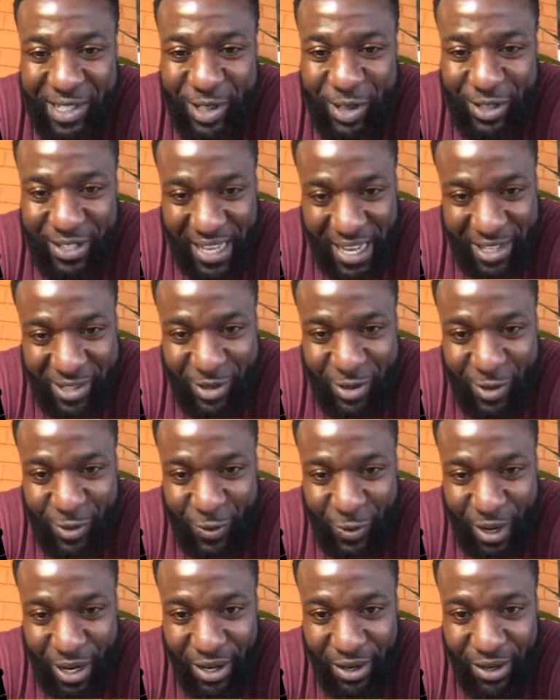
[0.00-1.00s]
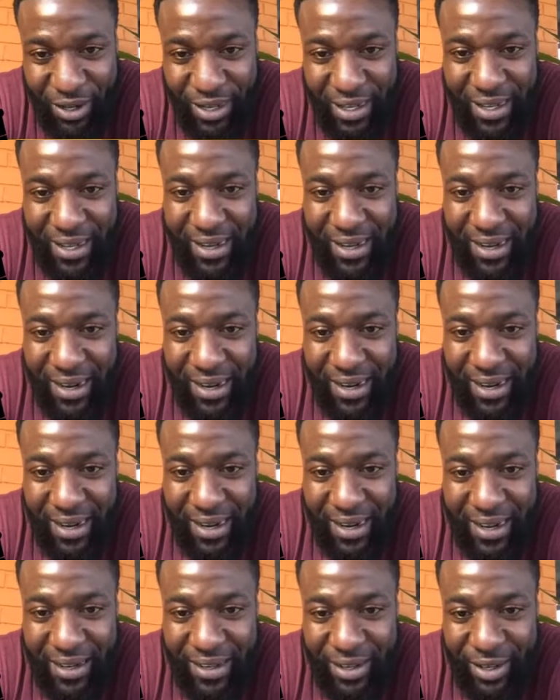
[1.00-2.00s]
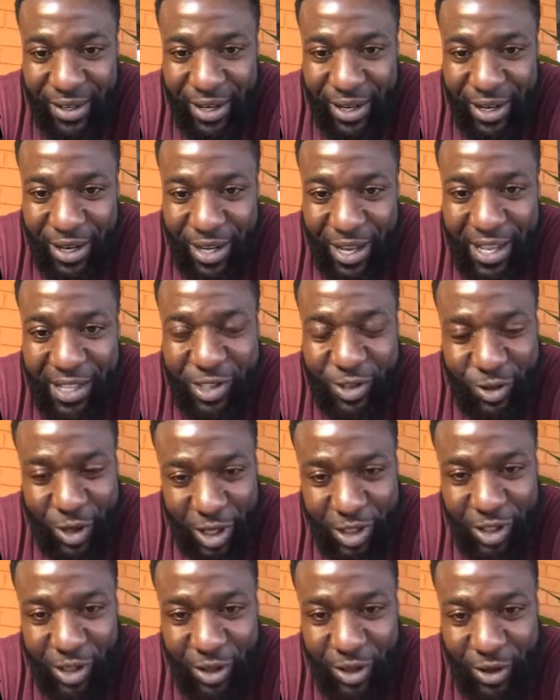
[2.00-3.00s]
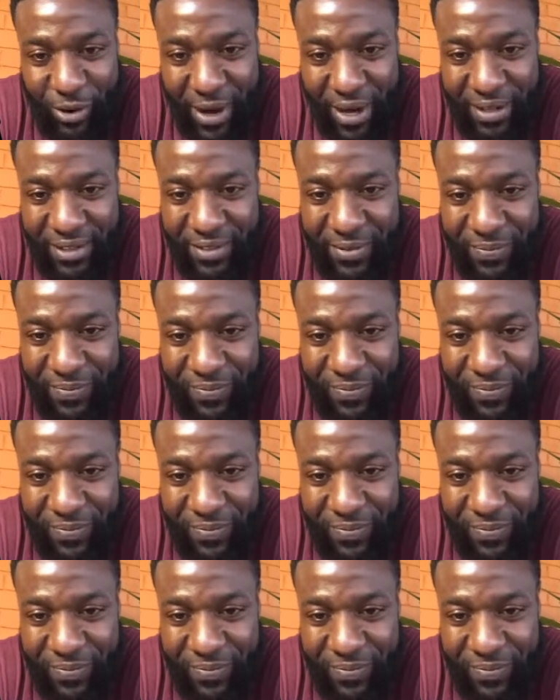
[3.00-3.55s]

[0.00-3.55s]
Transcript: You're a dancer as well. Instructor, correct?